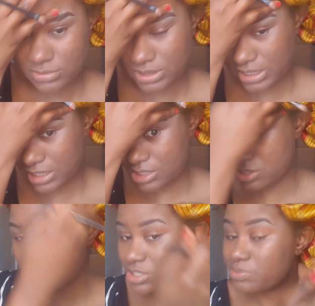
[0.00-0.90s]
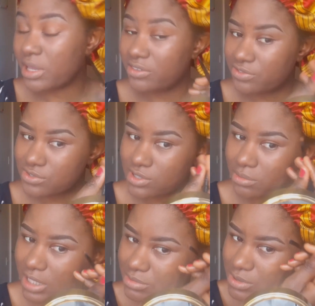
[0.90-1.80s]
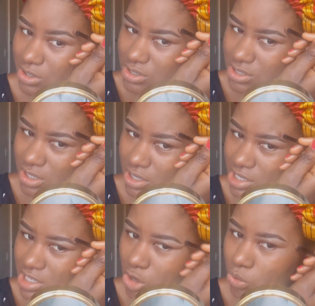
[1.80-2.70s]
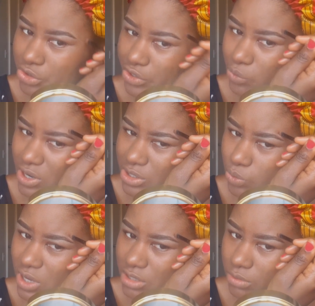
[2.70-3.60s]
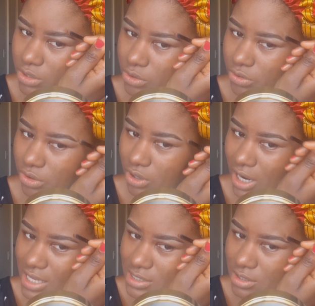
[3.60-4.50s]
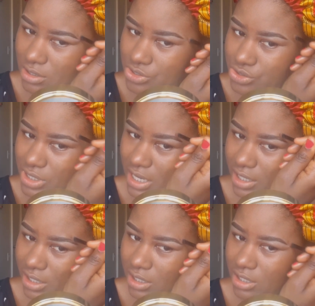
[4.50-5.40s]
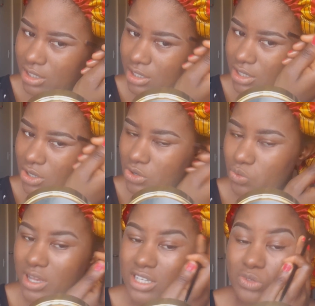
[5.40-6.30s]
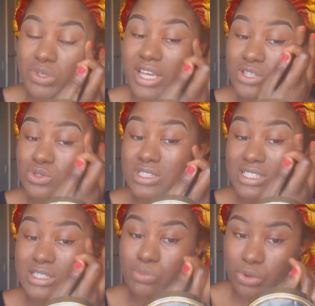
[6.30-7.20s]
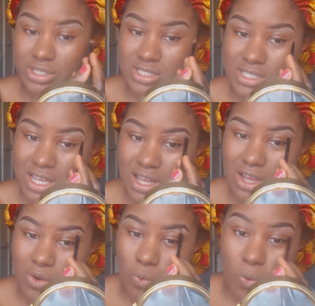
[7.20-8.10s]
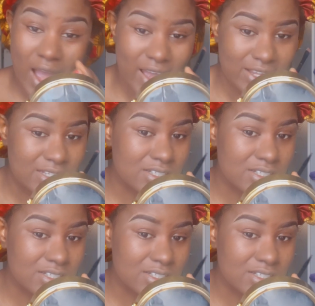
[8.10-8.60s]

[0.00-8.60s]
Like, it's just painful sometimes because you're wondering, where did we go wrong as a country? Like, where did we get to this point? Why?